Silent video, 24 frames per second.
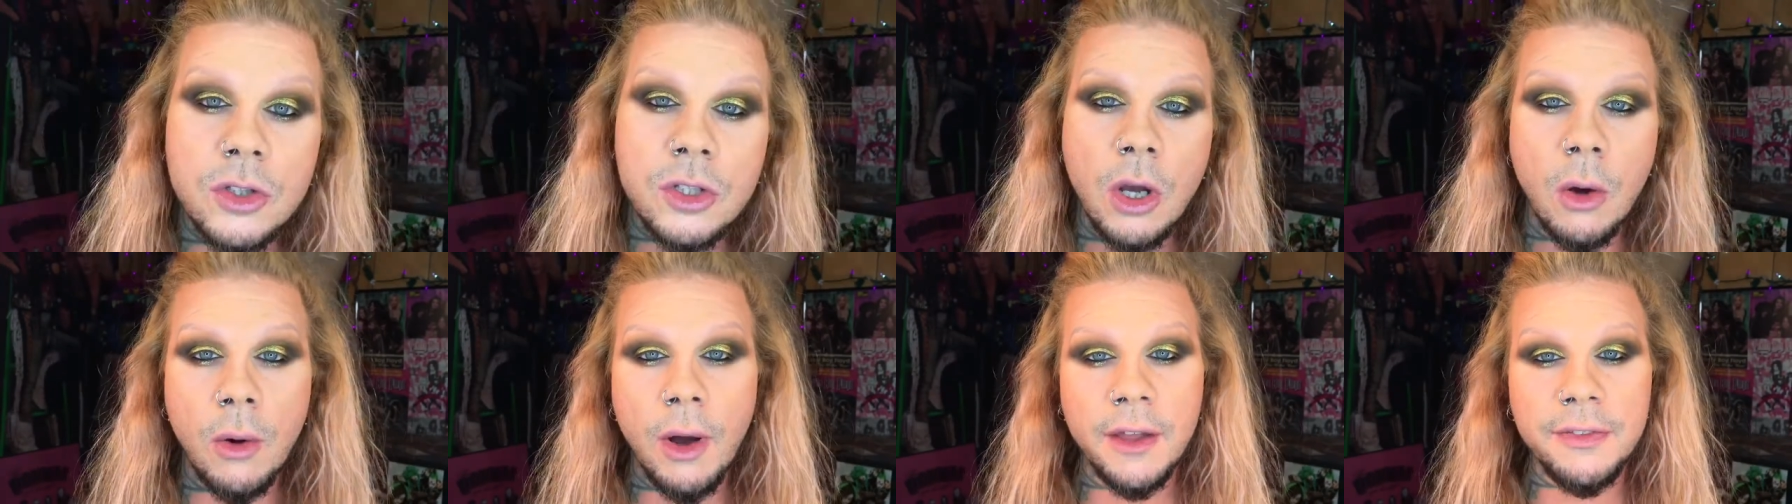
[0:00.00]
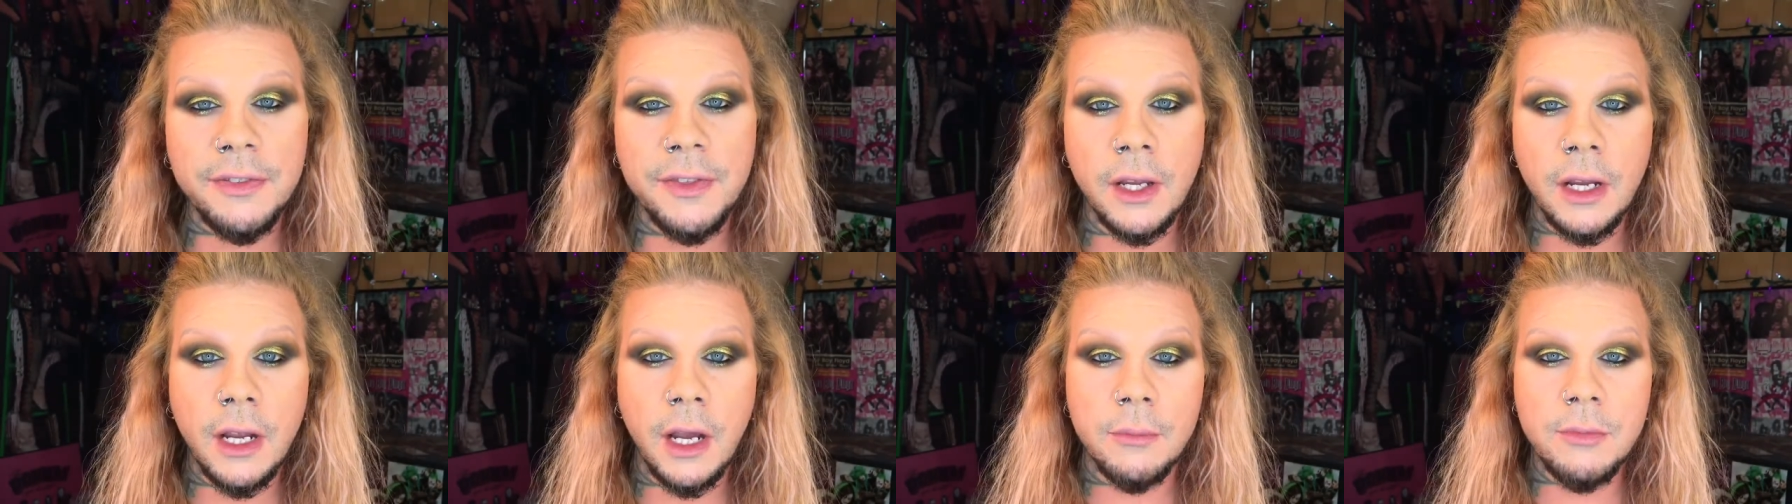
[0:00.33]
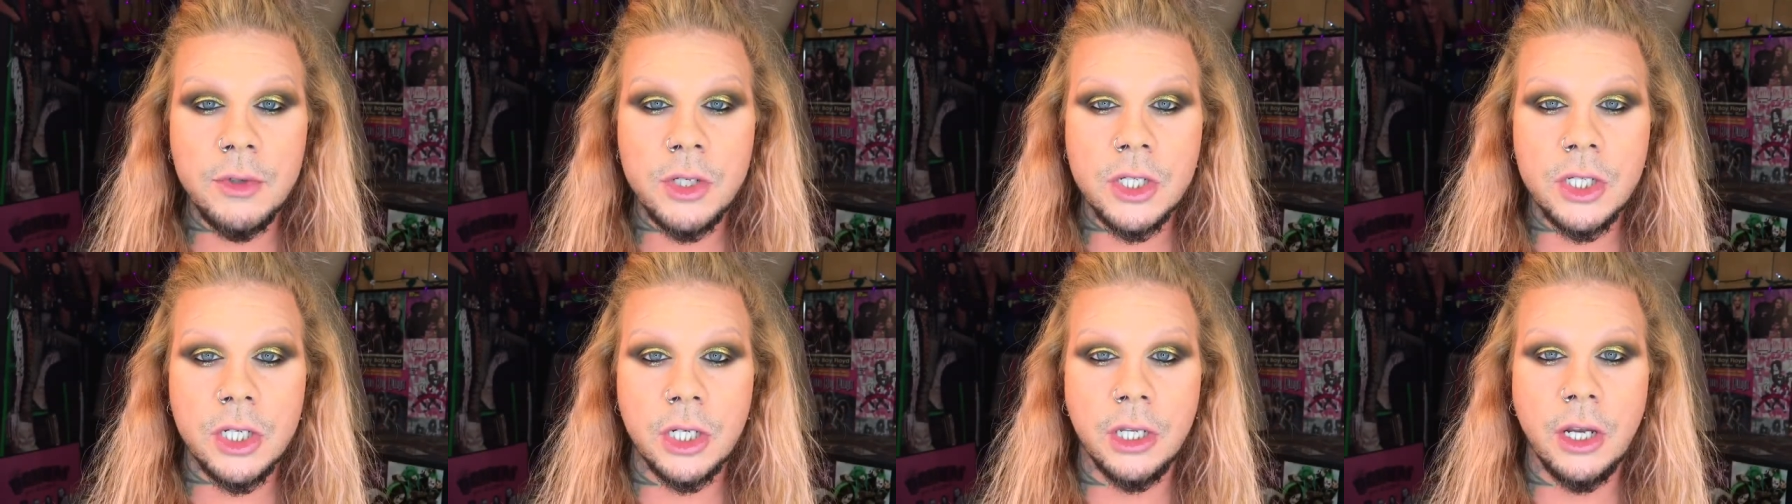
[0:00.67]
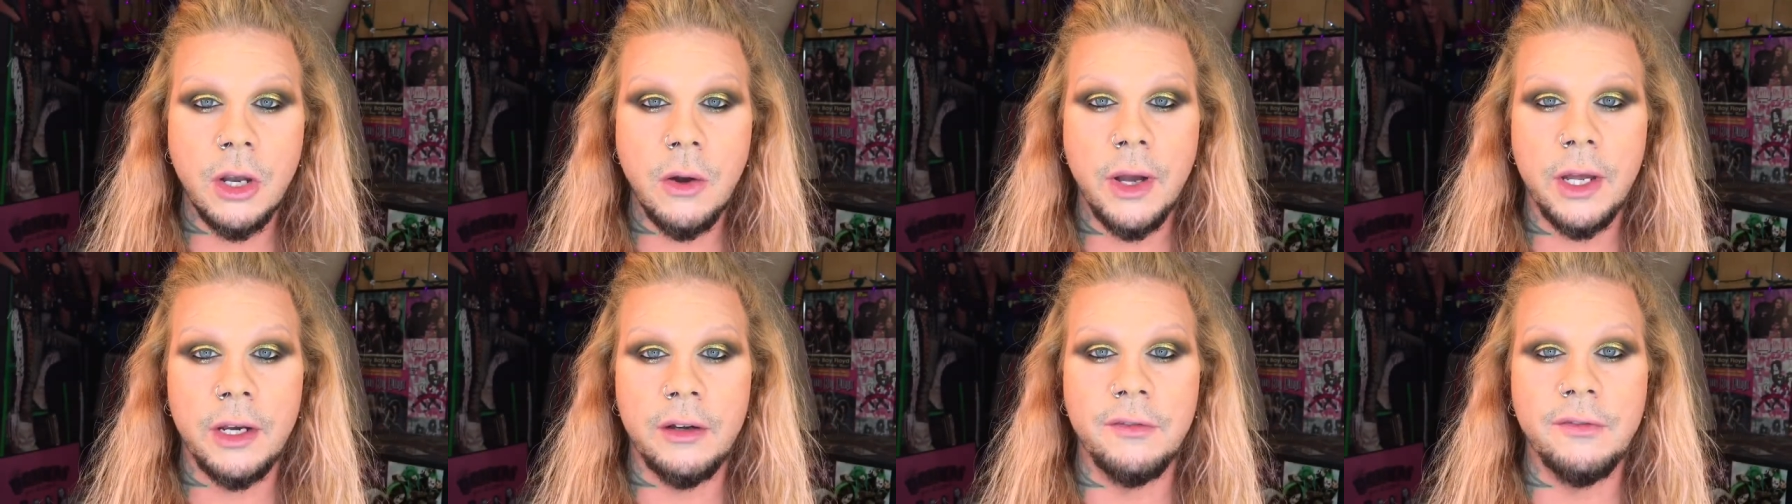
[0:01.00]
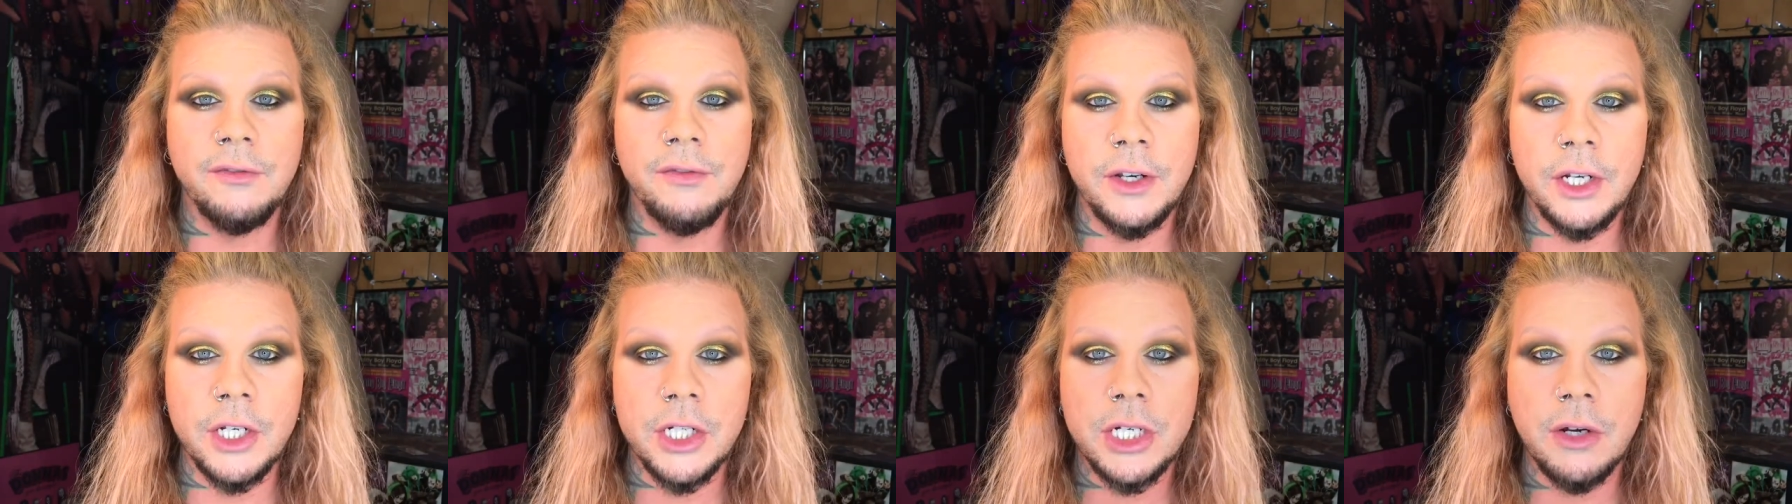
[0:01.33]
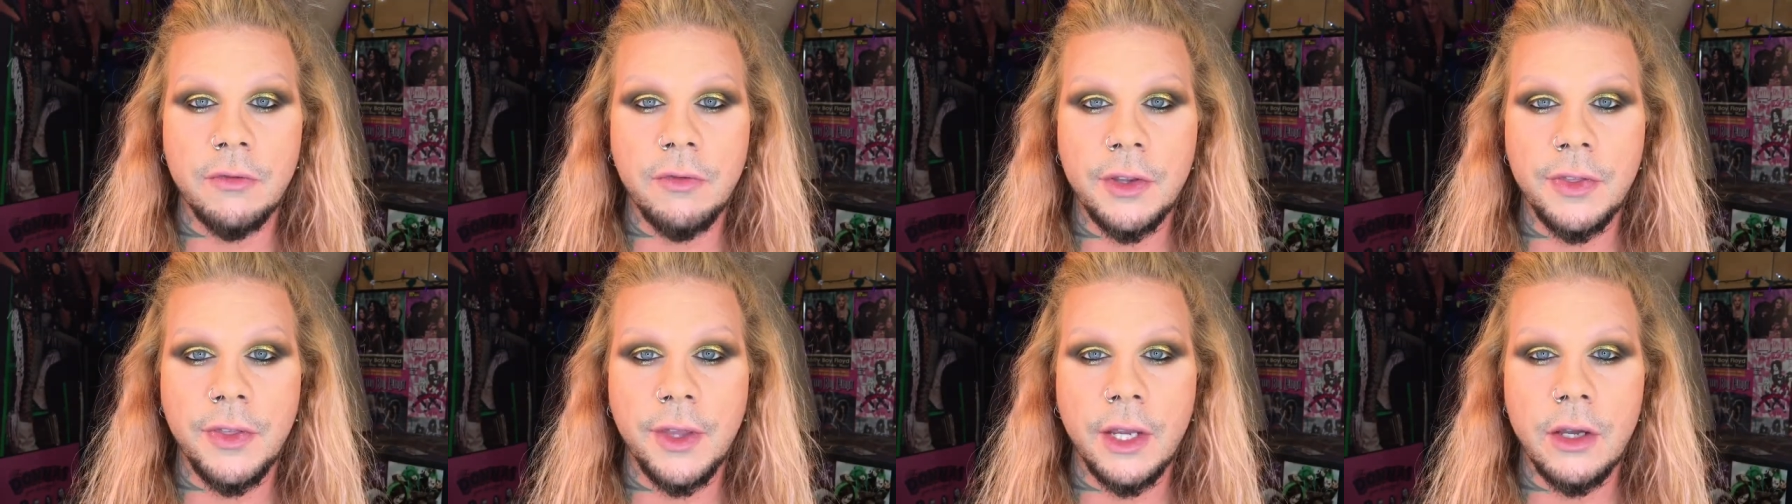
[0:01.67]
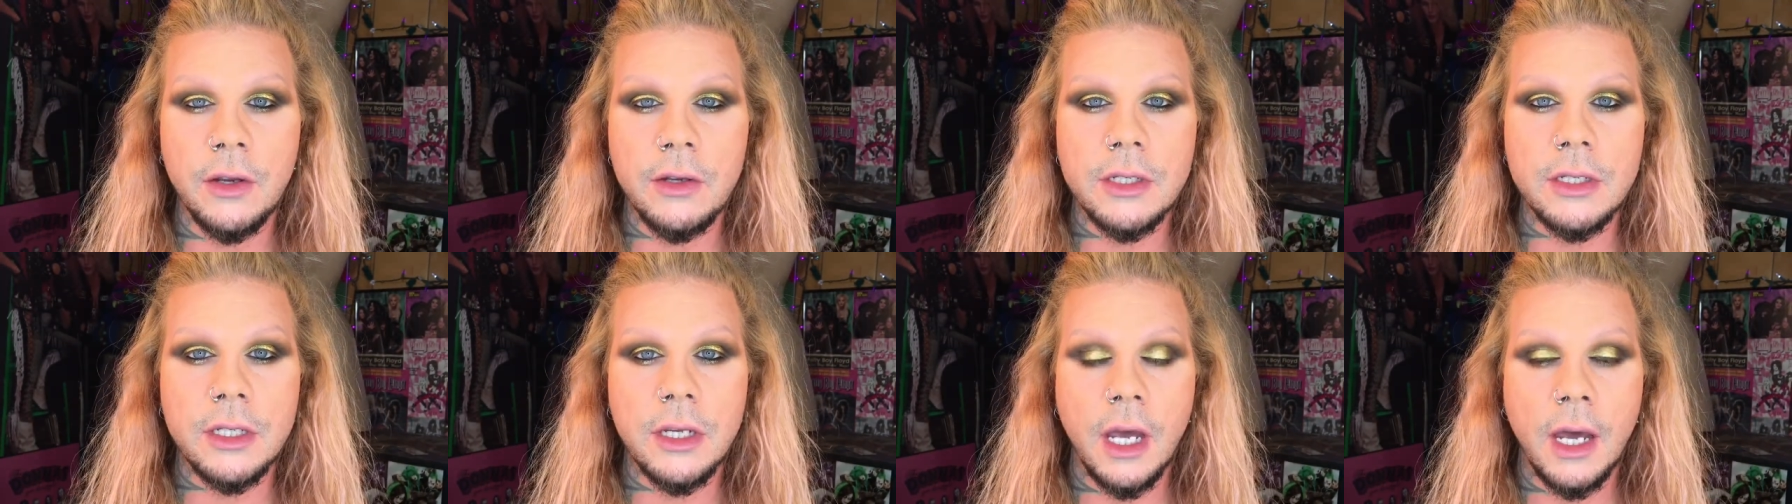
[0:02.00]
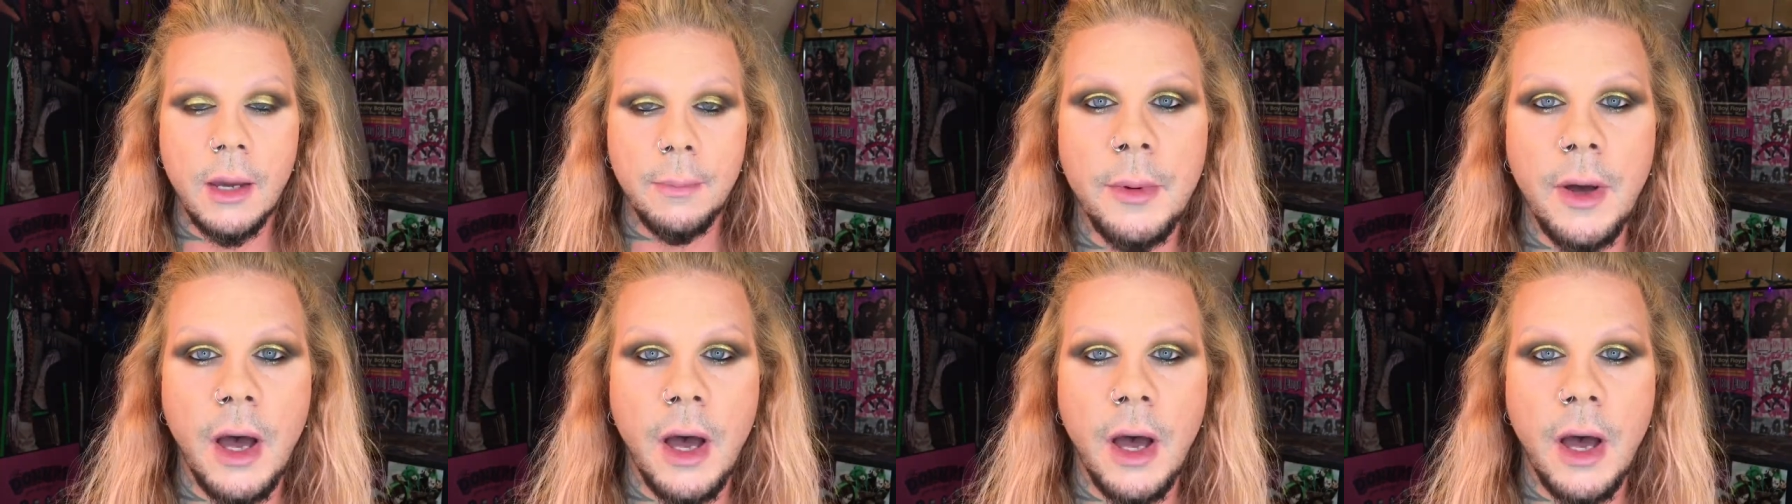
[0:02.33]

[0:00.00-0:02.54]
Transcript: So I think I'm just gonna go ahead and finish everything else up